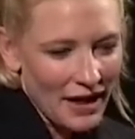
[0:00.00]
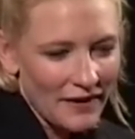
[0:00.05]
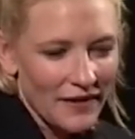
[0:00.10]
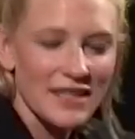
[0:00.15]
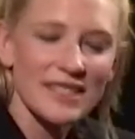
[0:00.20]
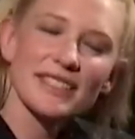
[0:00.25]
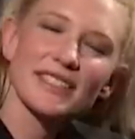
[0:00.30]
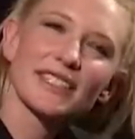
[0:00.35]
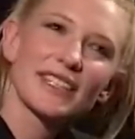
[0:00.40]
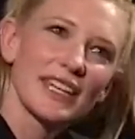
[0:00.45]

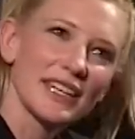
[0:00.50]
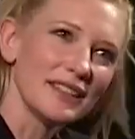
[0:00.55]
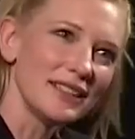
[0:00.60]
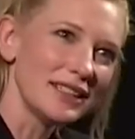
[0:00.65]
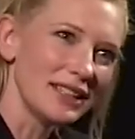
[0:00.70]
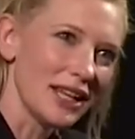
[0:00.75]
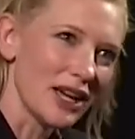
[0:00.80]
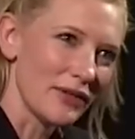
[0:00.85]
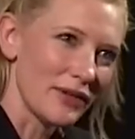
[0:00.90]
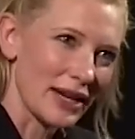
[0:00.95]
the
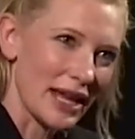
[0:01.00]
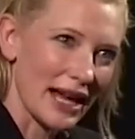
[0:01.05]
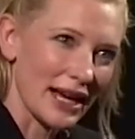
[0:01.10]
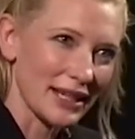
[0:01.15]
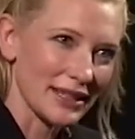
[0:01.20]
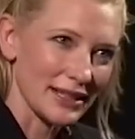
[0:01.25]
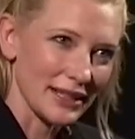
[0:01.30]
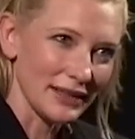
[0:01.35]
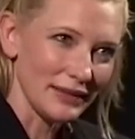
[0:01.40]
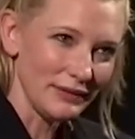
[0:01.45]
skill of an
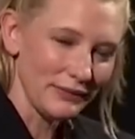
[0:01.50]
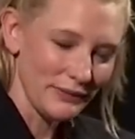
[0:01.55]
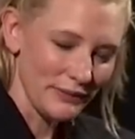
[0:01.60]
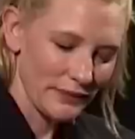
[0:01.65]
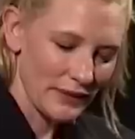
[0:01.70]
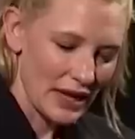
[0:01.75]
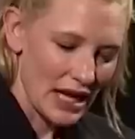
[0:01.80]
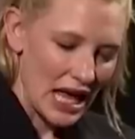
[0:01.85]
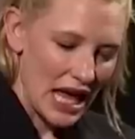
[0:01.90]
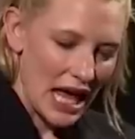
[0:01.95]
actor,
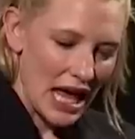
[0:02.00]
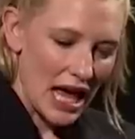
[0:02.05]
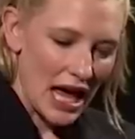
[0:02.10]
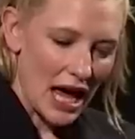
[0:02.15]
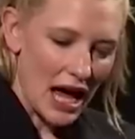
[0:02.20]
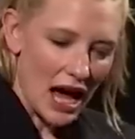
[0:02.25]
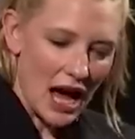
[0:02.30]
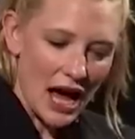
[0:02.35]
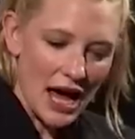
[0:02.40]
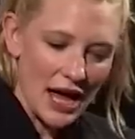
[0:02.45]

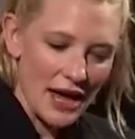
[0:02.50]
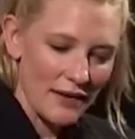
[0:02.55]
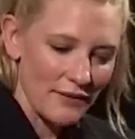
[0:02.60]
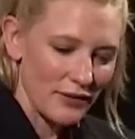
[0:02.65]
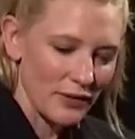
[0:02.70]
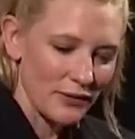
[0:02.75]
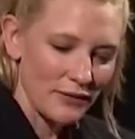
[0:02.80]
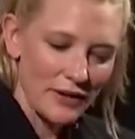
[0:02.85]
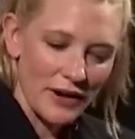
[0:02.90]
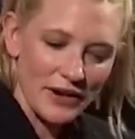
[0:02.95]
I
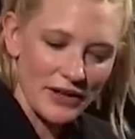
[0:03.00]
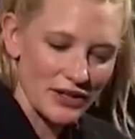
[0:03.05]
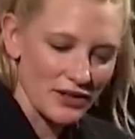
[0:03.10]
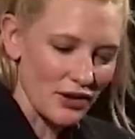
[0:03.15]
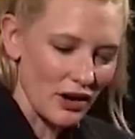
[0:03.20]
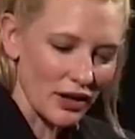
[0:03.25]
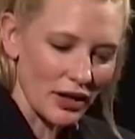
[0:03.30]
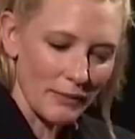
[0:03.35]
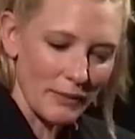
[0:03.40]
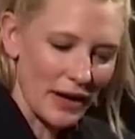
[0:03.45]
feel very
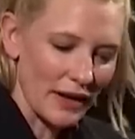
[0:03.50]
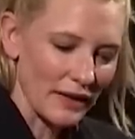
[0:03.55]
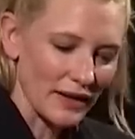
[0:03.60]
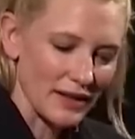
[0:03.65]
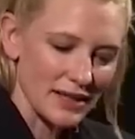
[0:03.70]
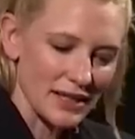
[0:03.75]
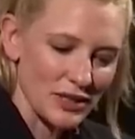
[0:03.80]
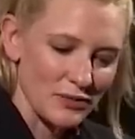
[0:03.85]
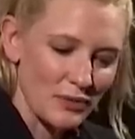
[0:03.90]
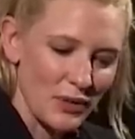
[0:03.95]
strong about
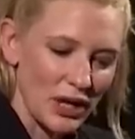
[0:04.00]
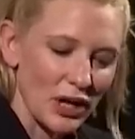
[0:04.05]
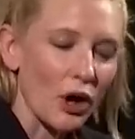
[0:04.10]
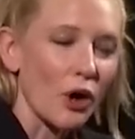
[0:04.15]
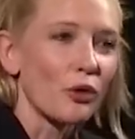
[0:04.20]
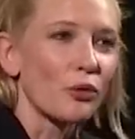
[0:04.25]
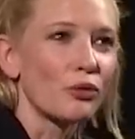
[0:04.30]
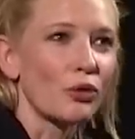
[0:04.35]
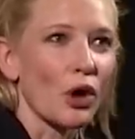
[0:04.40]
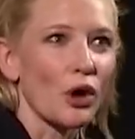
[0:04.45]
this, is being
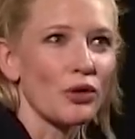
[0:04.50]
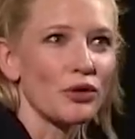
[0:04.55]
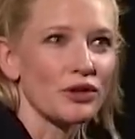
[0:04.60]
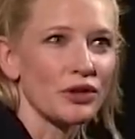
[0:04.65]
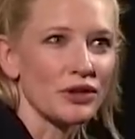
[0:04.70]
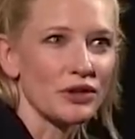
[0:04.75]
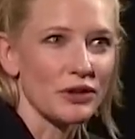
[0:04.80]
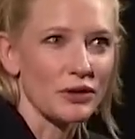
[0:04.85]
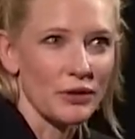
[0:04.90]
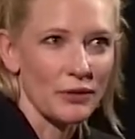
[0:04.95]

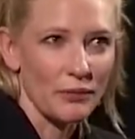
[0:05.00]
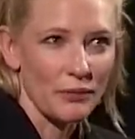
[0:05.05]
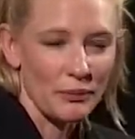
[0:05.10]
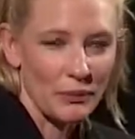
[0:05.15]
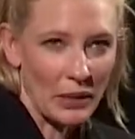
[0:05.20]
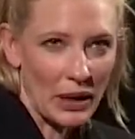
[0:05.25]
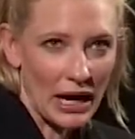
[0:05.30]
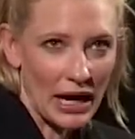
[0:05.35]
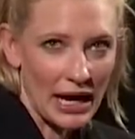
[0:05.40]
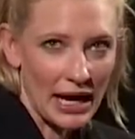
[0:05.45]
eroded
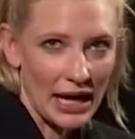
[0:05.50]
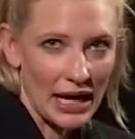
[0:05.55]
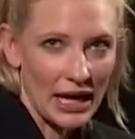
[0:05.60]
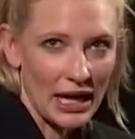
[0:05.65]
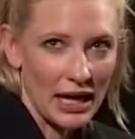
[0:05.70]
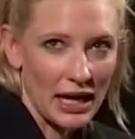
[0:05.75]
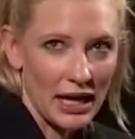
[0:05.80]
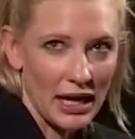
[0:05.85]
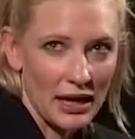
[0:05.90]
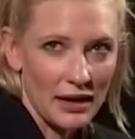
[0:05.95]
by
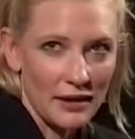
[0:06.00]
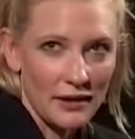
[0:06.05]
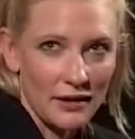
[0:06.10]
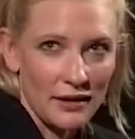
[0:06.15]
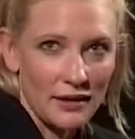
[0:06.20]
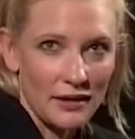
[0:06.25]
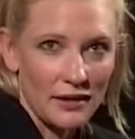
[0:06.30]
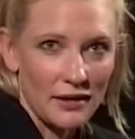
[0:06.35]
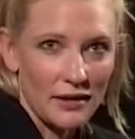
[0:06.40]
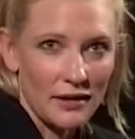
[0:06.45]

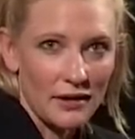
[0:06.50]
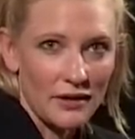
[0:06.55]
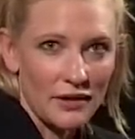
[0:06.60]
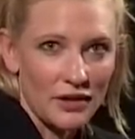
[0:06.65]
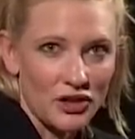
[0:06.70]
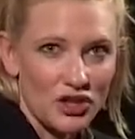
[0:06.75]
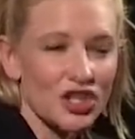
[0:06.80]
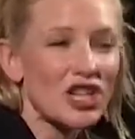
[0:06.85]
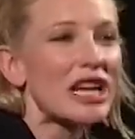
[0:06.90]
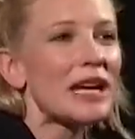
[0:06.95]

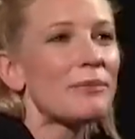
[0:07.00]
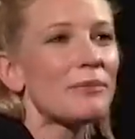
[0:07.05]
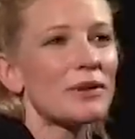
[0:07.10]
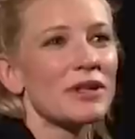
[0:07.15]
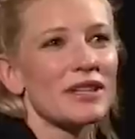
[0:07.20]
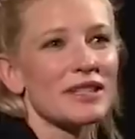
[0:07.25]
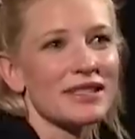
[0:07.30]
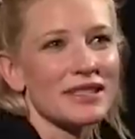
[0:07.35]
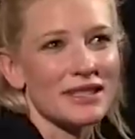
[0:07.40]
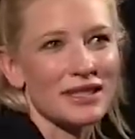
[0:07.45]
the
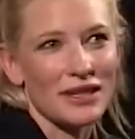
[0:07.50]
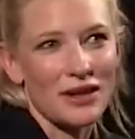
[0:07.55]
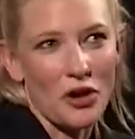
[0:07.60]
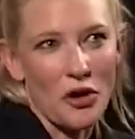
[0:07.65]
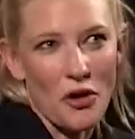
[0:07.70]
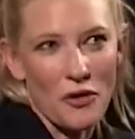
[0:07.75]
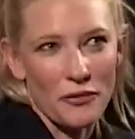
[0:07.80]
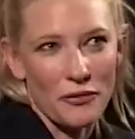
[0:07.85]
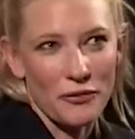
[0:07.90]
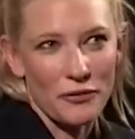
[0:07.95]
cheapness
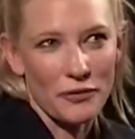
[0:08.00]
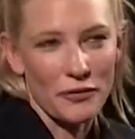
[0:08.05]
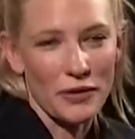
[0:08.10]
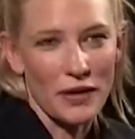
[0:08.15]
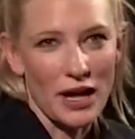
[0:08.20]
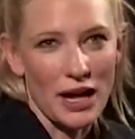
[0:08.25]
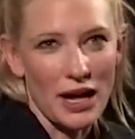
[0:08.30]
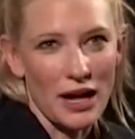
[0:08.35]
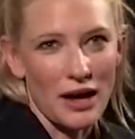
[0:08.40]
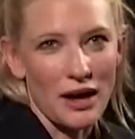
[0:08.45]
of
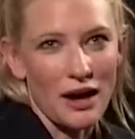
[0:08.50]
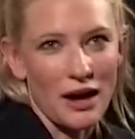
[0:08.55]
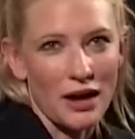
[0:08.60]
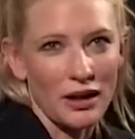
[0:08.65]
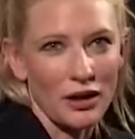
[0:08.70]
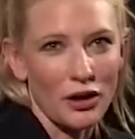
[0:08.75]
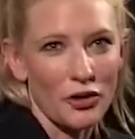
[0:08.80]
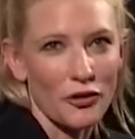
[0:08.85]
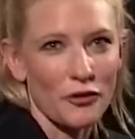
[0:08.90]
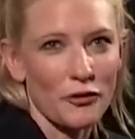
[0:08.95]
uh,
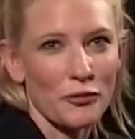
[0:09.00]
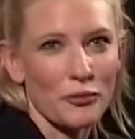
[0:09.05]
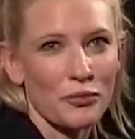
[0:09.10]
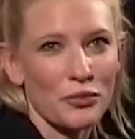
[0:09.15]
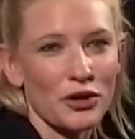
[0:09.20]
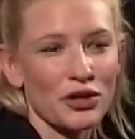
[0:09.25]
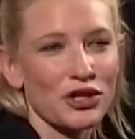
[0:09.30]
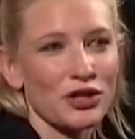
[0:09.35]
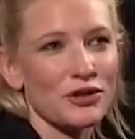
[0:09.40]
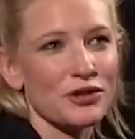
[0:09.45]
a lot of
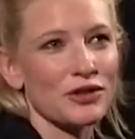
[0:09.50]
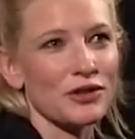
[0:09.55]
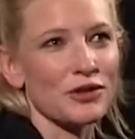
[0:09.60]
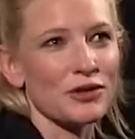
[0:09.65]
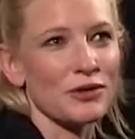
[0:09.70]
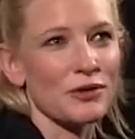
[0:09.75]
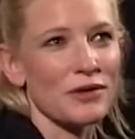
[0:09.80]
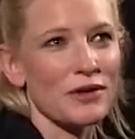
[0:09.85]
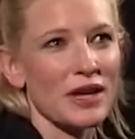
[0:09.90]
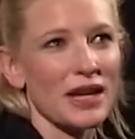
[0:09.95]

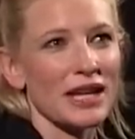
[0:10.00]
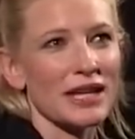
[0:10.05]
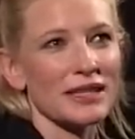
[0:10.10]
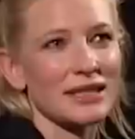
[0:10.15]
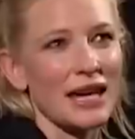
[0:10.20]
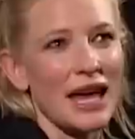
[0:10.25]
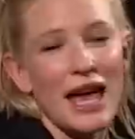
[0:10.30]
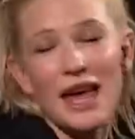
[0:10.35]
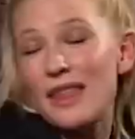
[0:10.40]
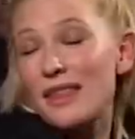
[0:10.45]
producers who think
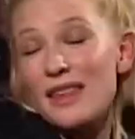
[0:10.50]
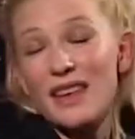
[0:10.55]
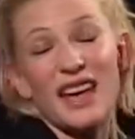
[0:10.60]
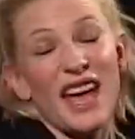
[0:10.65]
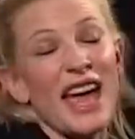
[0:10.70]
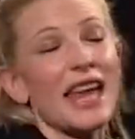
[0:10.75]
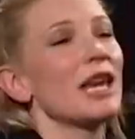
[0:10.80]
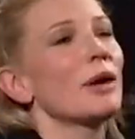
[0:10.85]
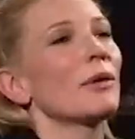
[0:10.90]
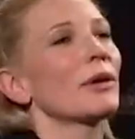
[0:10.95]
think
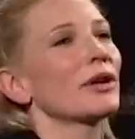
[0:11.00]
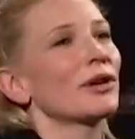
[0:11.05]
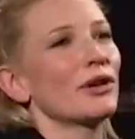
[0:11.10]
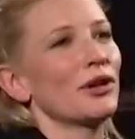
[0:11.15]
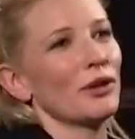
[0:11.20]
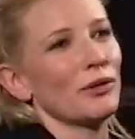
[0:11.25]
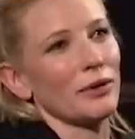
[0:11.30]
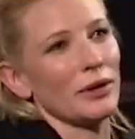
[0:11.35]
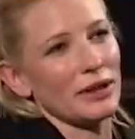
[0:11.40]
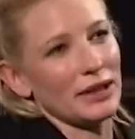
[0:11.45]
anyone can
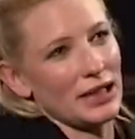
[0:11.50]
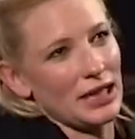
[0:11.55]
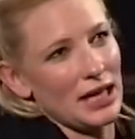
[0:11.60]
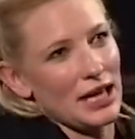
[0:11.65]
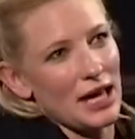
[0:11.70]
do it.